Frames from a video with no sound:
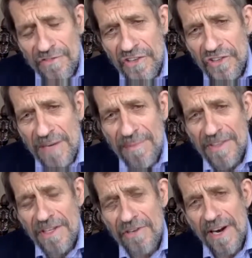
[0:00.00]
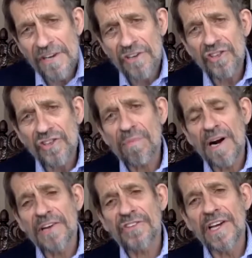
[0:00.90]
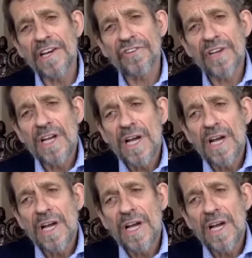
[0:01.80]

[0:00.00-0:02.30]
just said about the interagency process